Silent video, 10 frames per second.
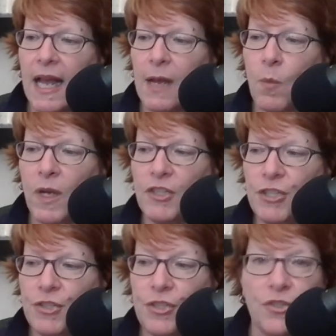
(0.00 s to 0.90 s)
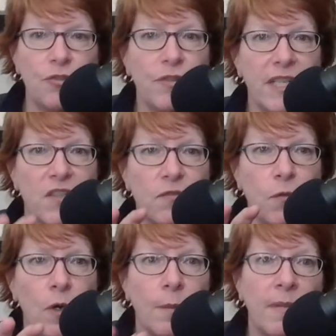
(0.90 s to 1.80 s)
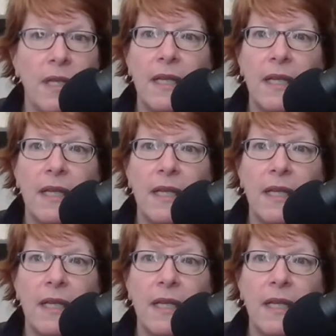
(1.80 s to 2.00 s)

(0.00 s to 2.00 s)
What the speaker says: I want you to transform